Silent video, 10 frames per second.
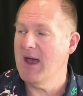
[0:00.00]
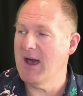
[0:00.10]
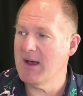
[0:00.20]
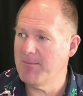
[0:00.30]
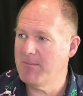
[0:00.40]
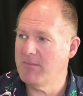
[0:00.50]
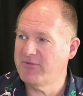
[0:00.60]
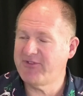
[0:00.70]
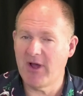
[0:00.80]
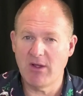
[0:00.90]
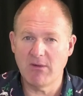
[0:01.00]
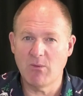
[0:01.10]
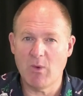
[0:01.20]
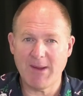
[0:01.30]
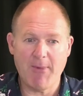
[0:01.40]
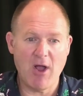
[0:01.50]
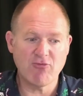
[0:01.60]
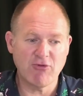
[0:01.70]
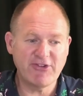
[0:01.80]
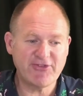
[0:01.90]
Um, so one of my
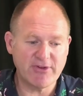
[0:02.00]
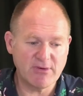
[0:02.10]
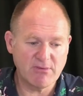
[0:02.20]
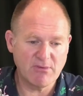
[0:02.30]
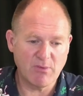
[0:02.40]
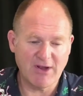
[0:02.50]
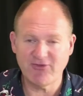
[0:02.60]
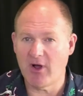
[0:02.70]
recent ones,